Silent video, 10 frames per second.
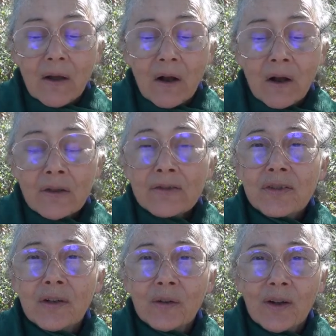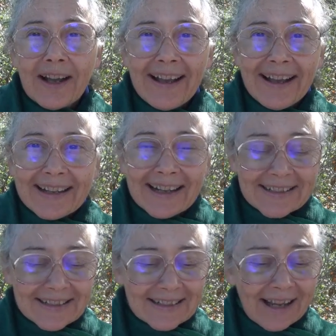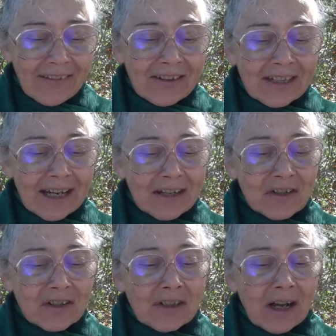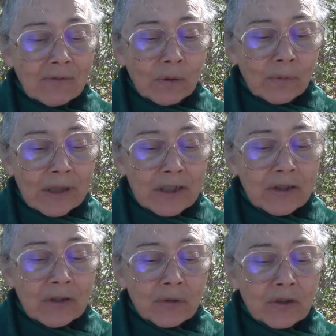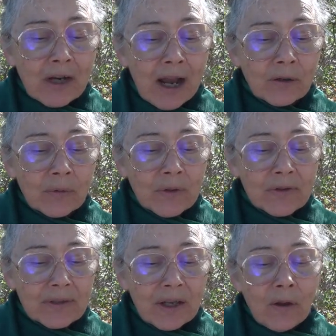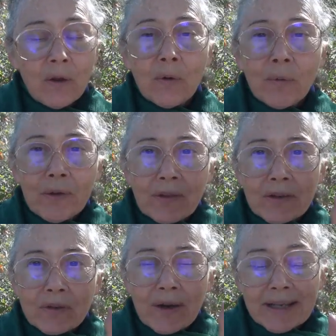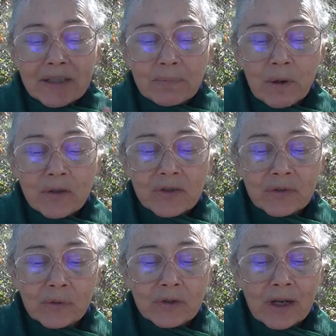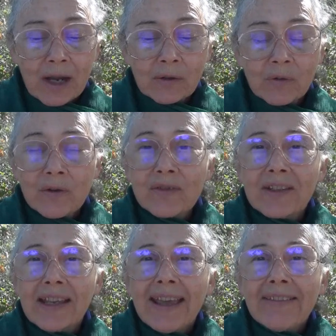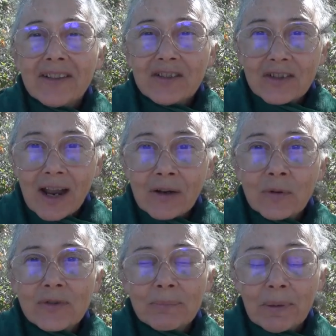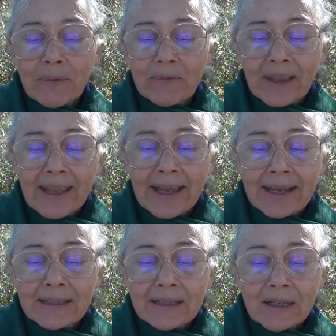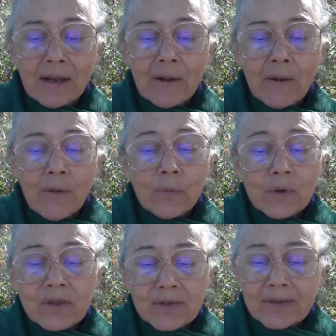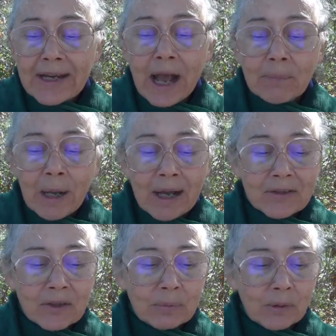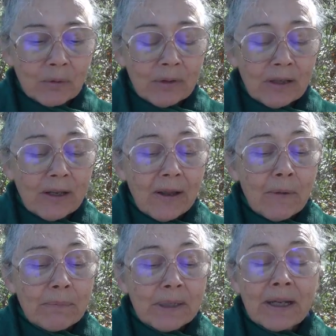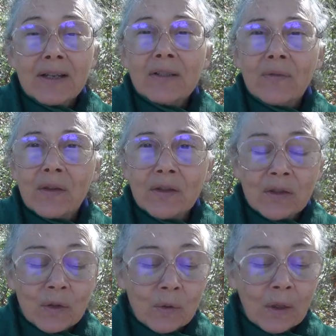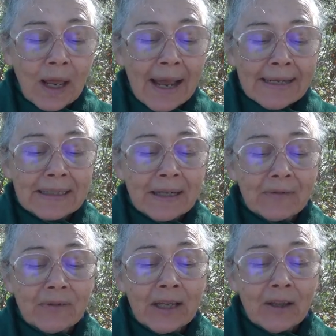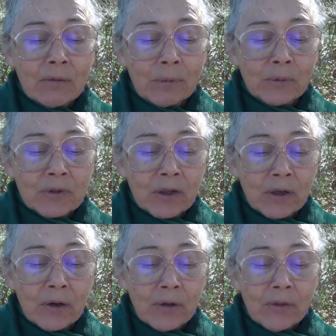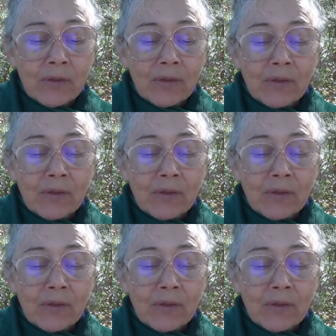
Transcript: Also, consolidation of original chakras with the transpersonal chakras, the chakras above the head, which is now possible because of the new light available to Earth,